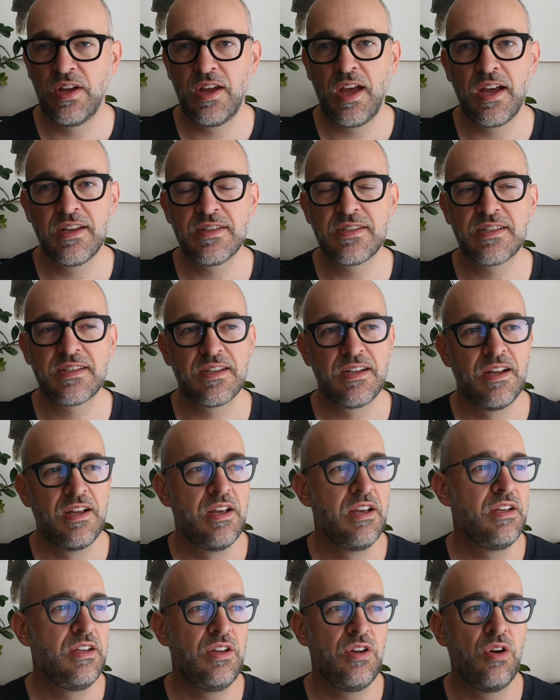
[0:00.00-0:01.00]
as
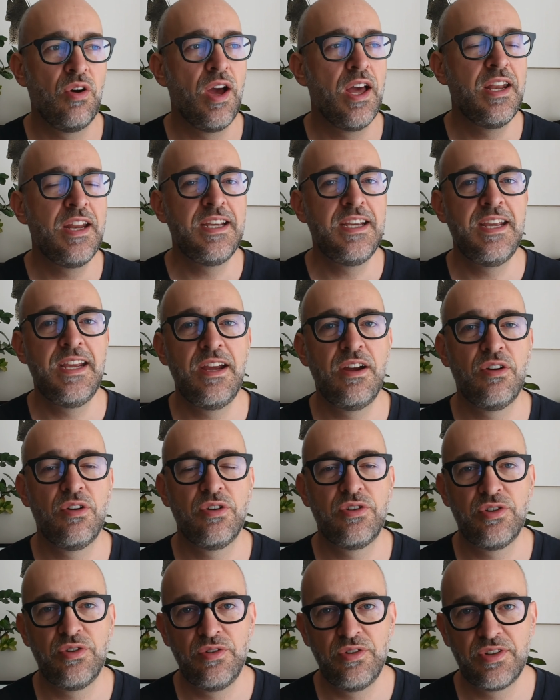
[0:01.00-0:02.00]
in a year or
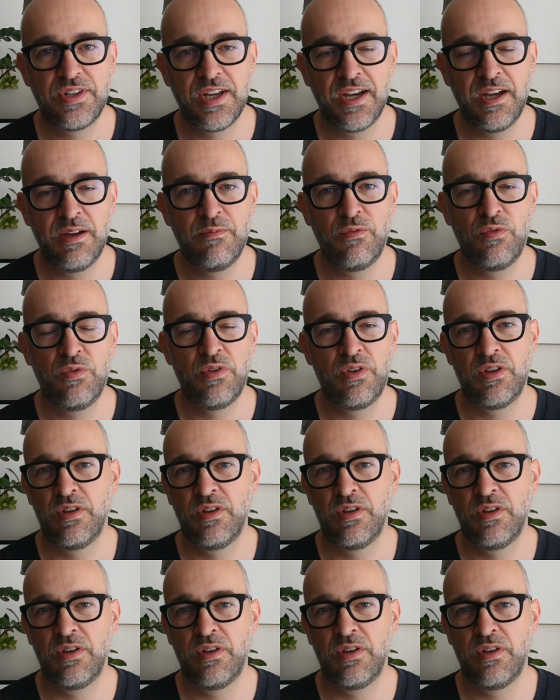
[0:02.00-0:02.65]
two time,